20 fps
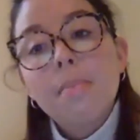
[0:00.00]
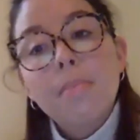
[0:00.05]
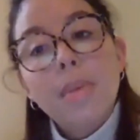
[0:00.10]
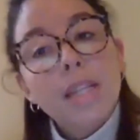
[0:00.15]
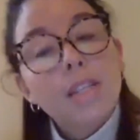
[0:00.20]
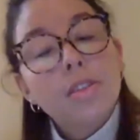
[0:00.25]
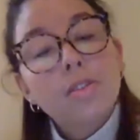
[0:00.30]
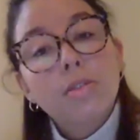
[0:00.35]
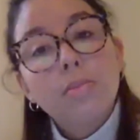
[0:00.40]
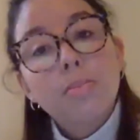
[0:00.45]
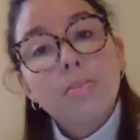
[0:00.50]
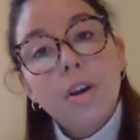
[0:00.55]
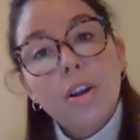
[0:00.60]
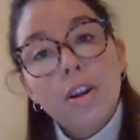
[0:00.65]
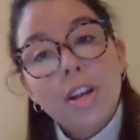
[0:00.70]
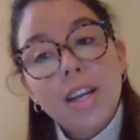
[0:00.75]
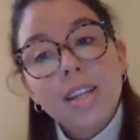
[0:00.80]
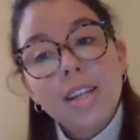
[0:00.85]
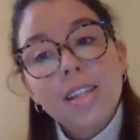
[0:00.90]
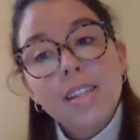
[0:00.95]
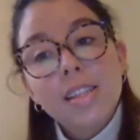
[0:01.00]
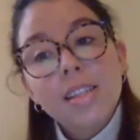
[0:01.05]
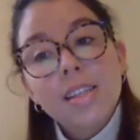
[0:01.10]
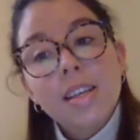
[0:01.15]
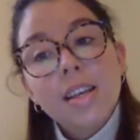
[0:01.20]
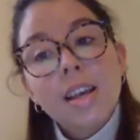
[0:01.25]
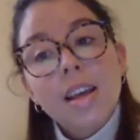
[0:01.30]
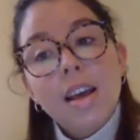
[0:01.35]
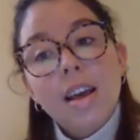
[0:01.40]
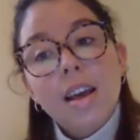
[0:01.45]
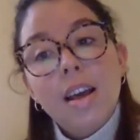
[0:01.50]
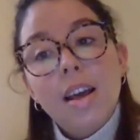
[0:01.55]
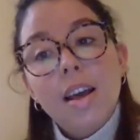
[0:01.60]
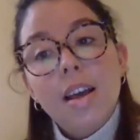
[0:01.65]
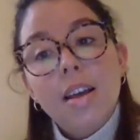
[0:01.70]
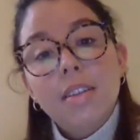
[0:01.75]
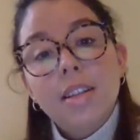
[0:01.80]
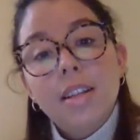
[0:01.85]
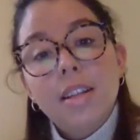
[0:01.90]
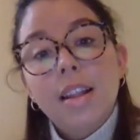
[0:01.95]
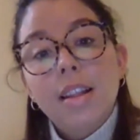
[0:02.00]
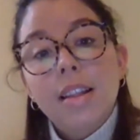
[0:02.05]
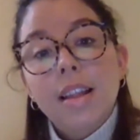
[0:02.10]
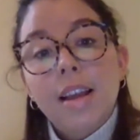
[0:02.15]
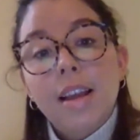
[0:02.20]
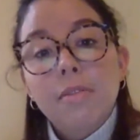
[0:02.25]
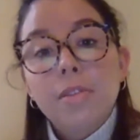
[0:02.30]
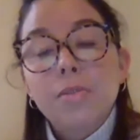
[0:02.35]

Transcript: menstrual products that allow